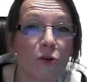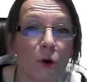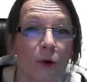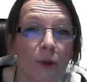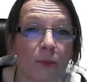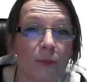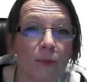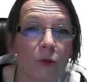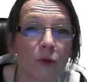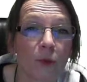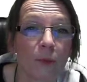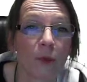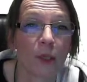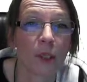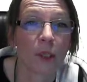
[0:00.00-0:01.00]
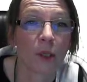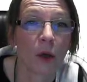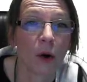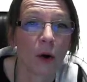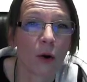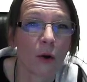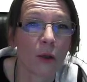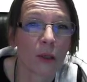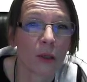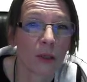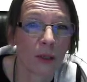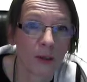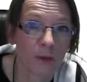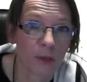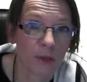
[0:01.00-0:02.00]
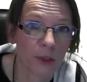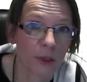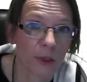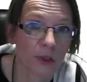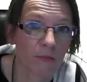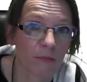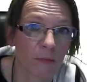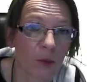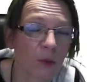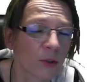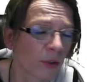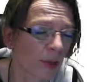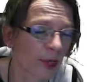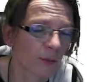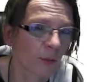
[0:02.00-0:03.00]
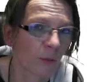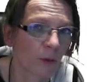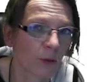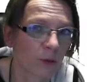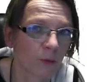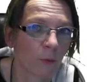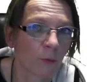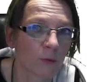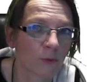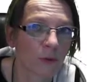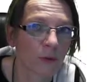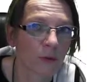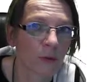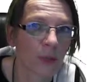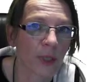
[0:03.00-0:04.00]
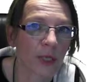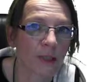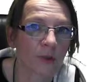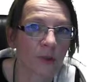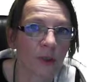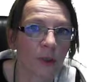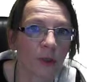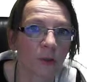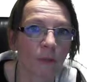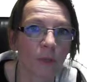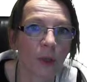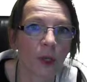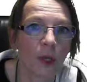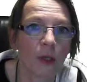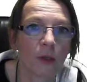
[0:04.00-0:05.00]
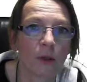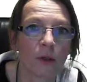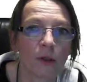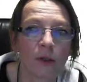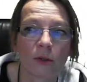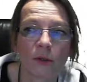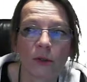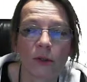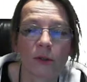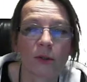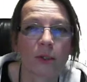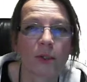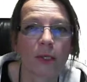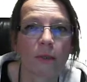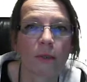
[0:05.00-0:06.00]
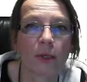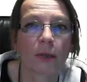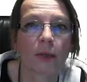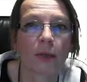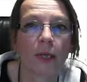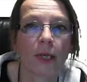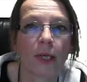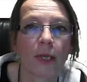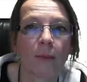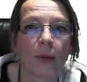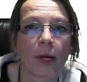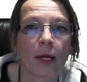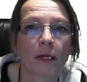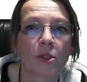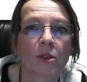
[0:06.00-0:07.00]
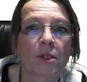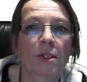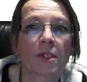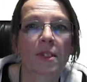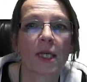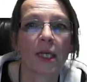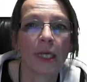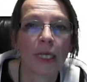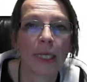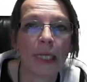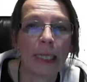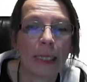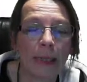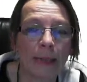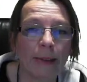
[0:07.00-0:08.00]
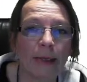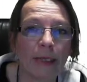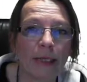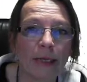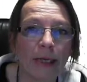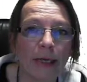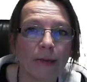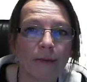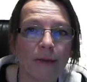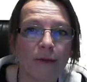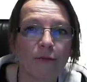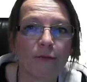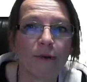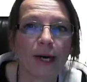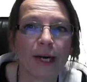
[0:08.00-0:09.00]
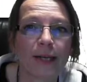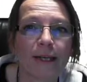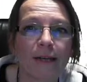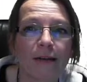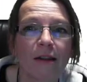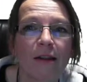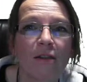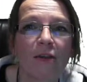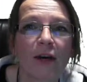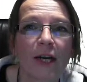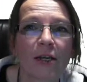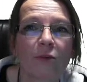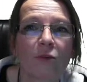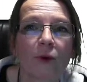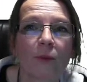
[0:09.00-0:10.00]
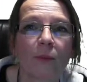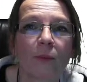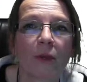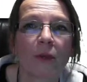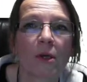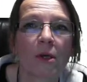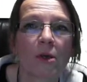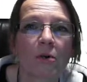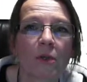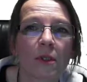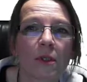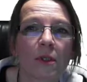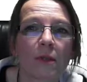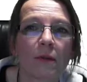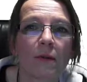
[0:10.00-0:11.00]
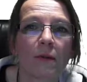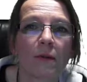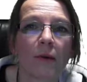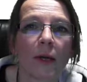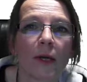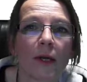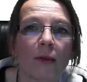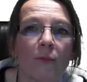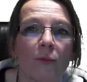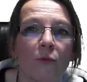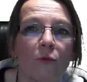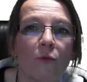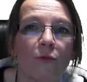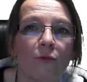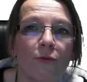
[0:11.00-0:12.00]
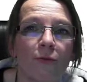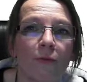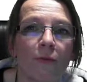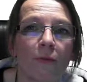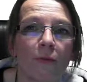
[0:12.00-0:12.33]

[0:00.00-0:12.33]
dropping on the quotation. Also has been possible before, so that's not new. You can also do the same in the Mac. So just, yeah, if I drag drop the code, well, I move